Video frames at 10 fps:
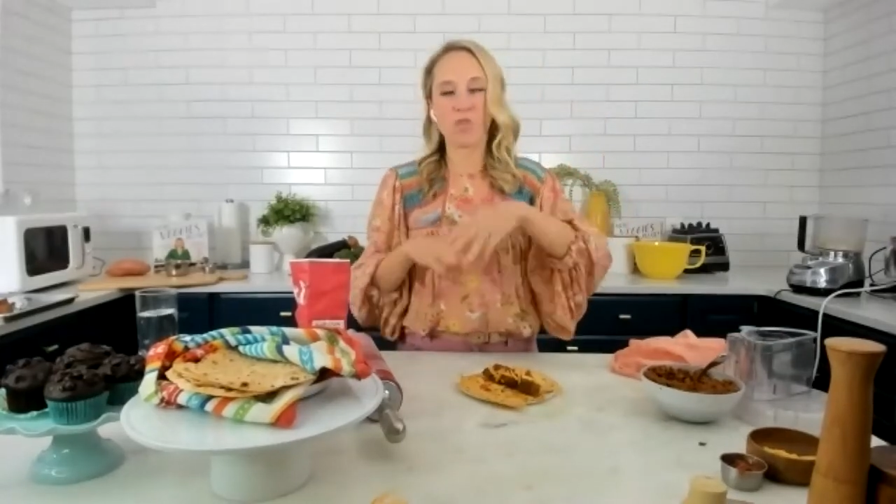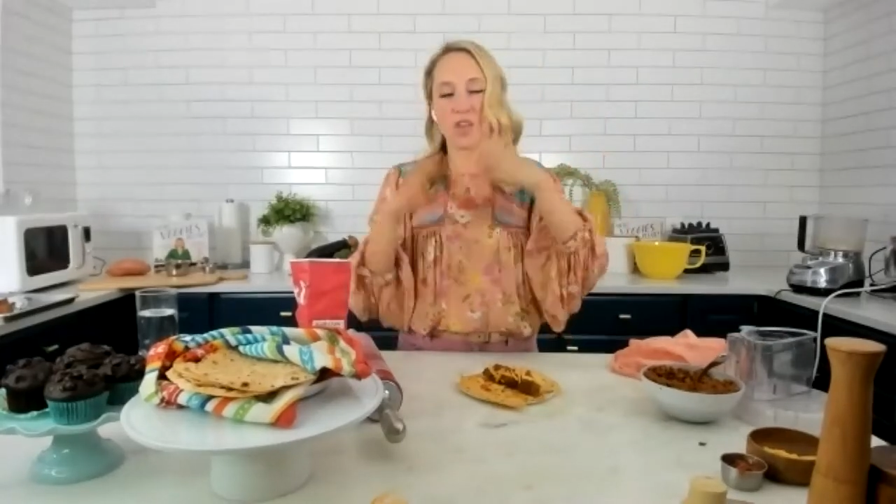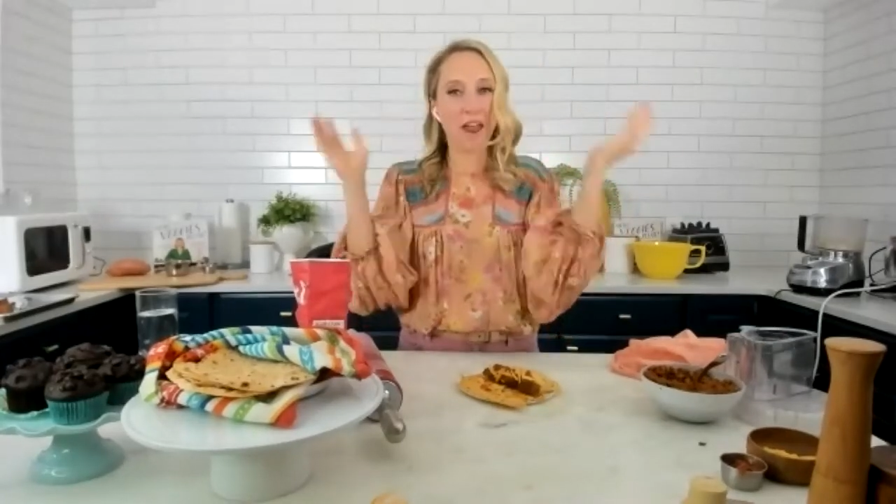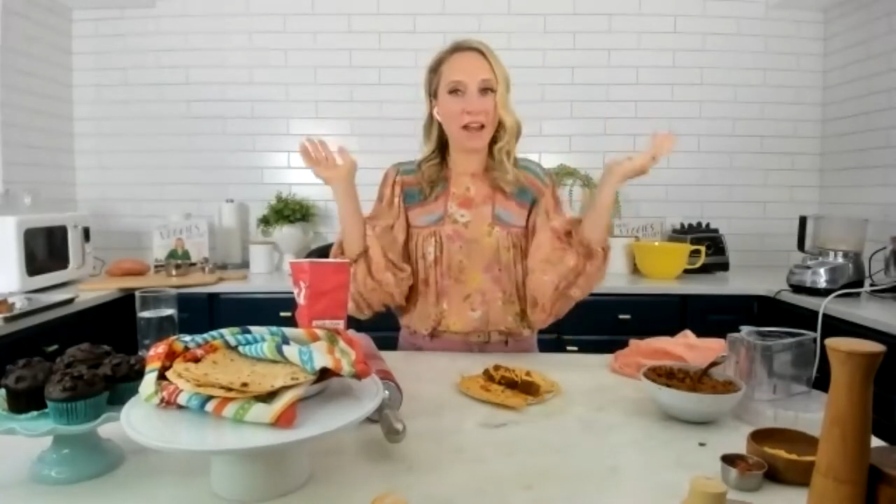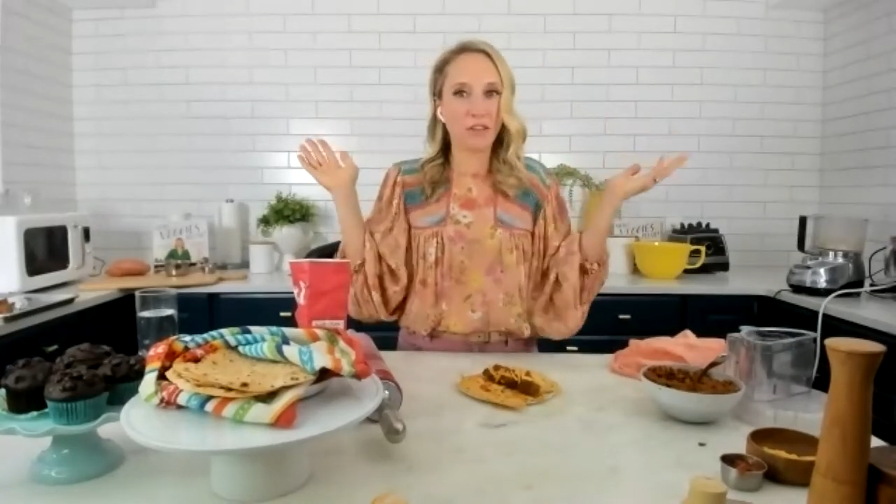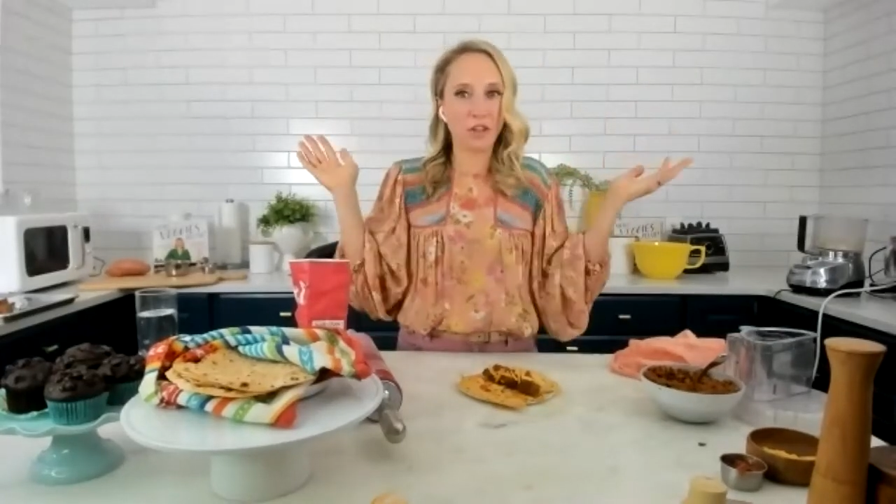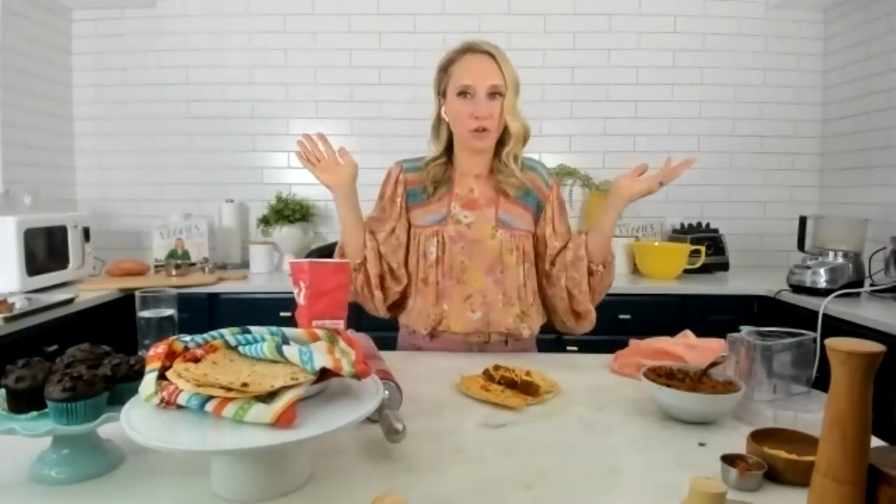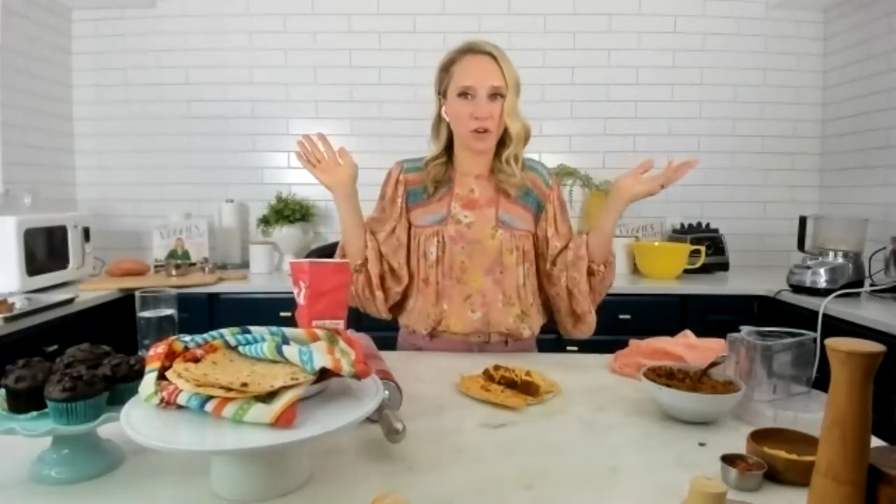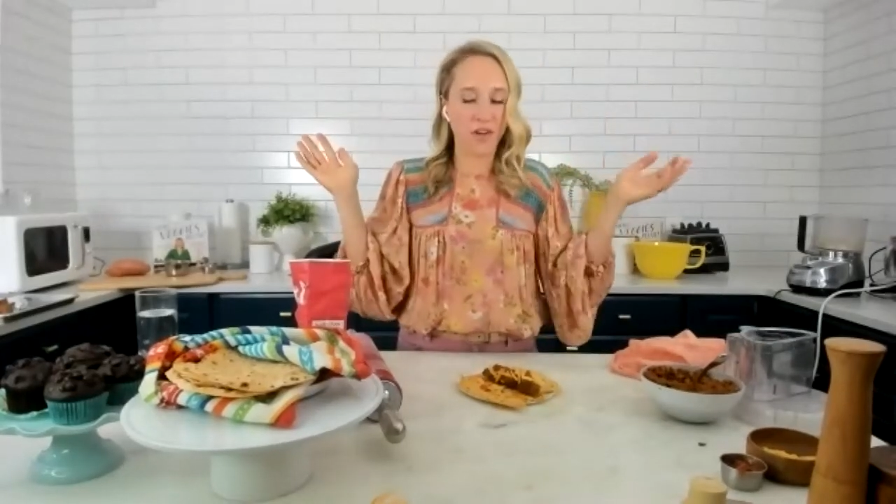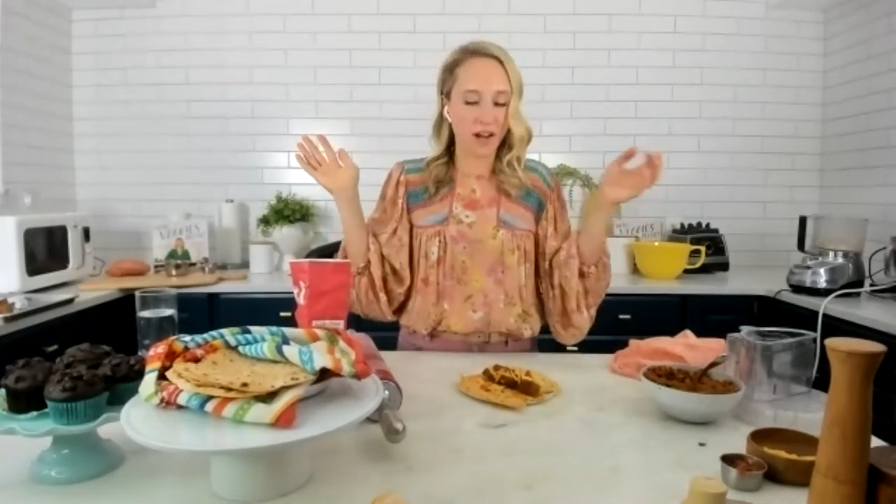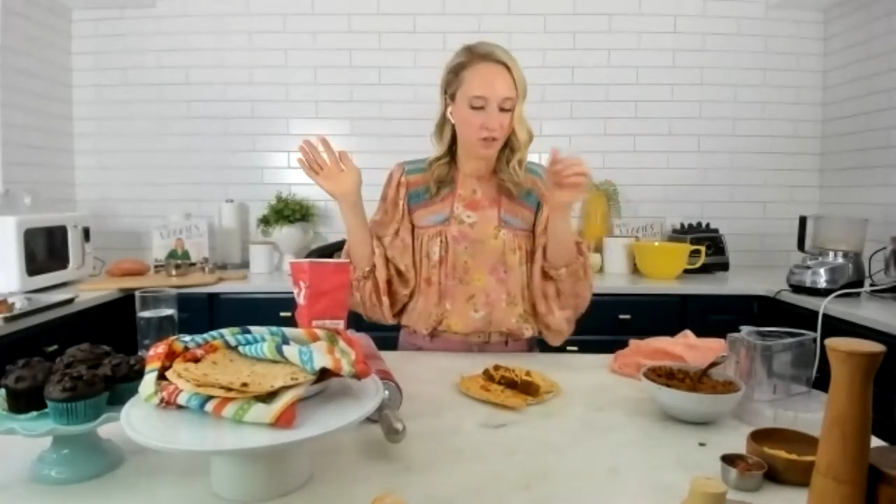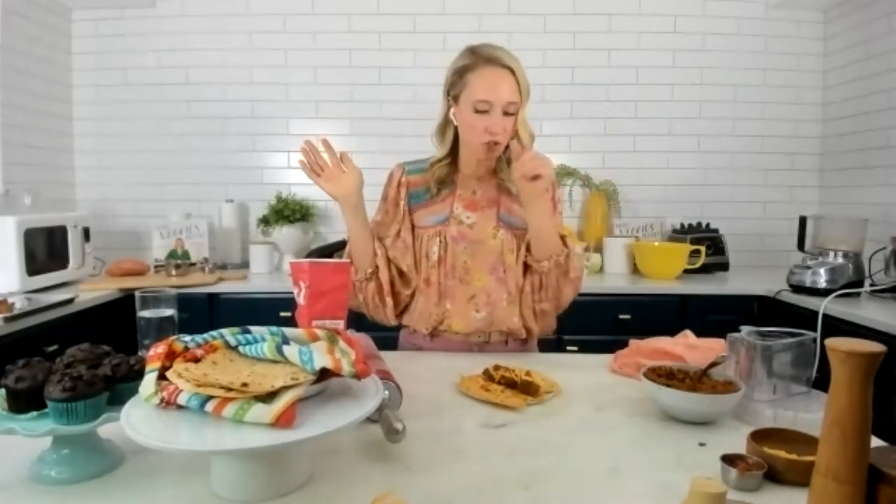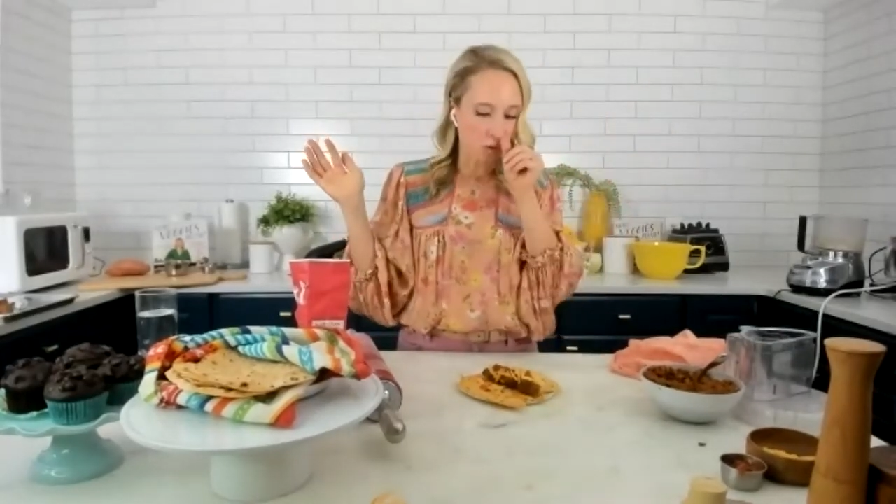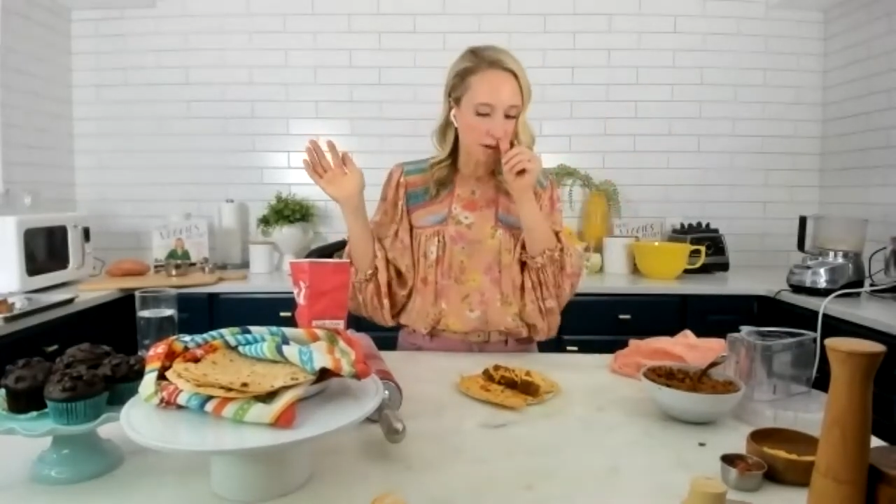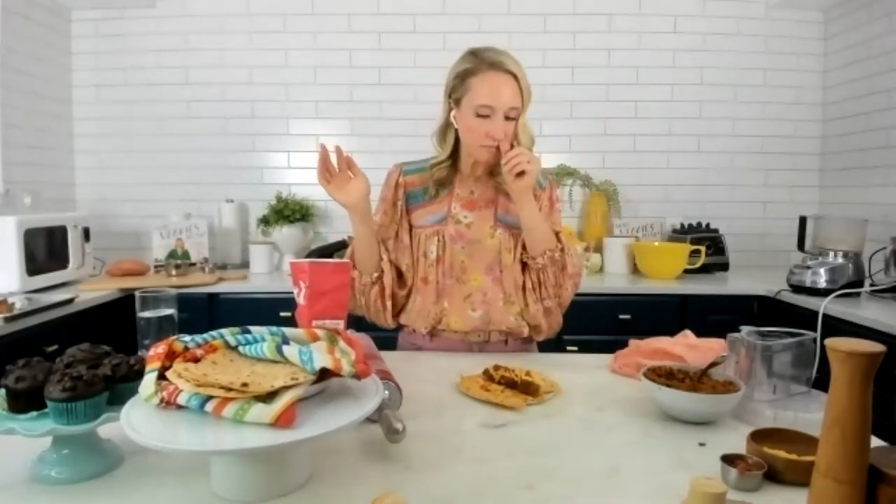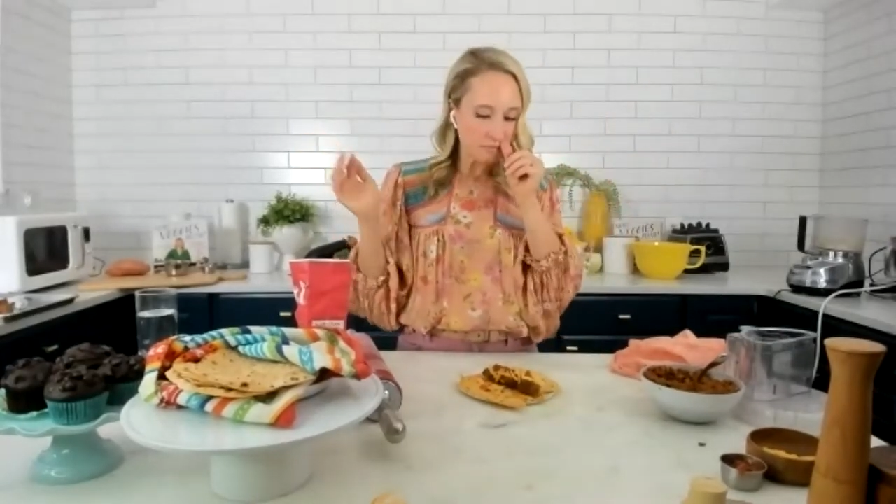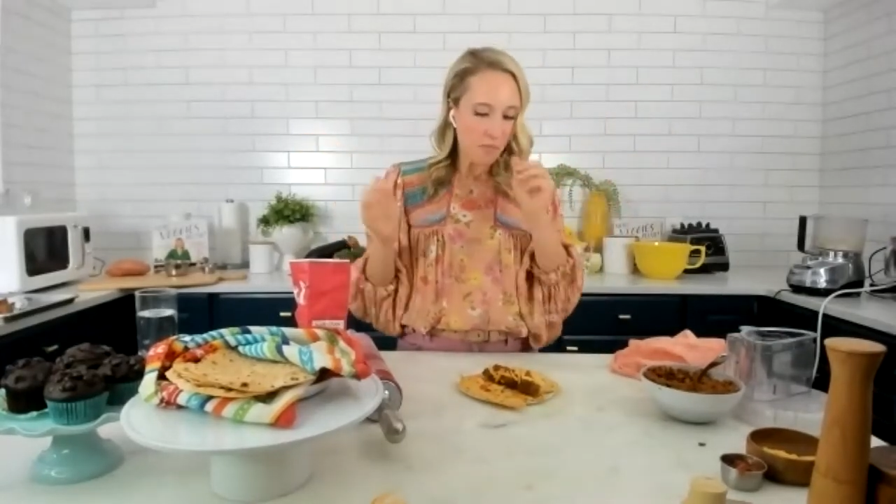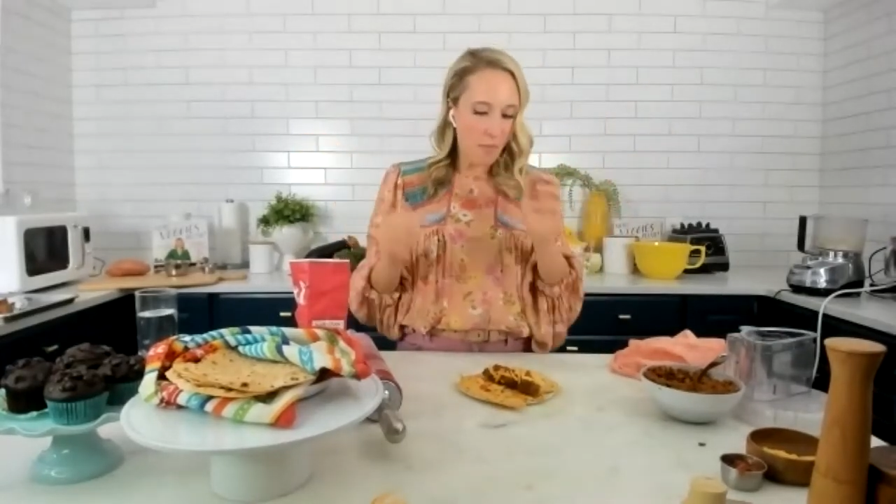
than anything you could buy in the store.